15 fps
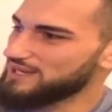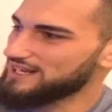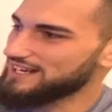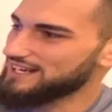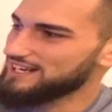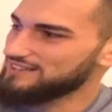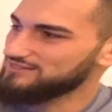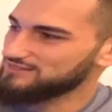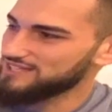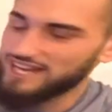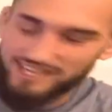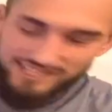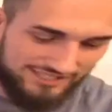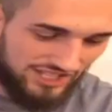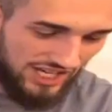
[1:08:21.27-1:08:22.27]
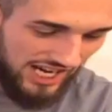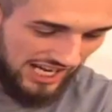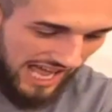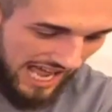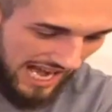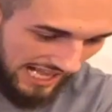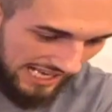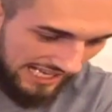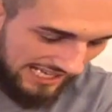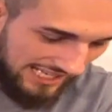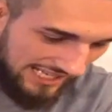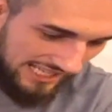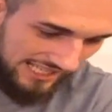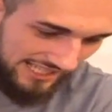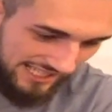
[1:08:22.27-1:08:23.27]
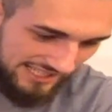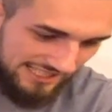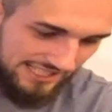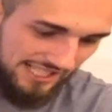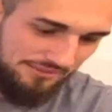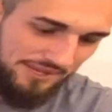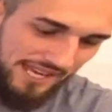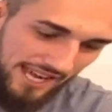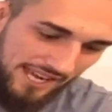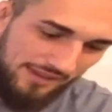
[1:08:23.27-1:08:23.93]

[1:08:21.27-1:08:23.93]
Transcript: But, John Anik, Young Jamie, Eddie